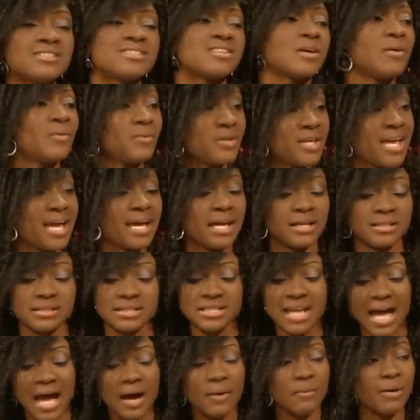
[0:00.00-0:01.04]
So
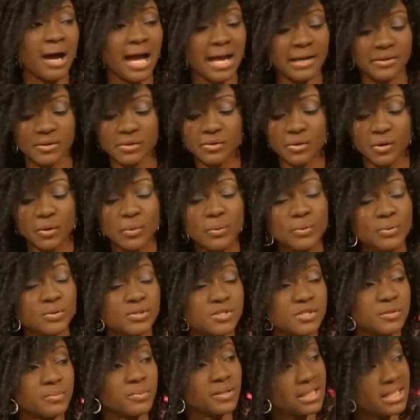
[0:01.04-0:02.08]
now I don't know who
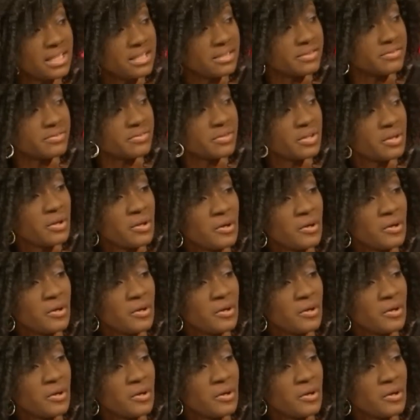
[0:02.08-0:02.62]
to believe,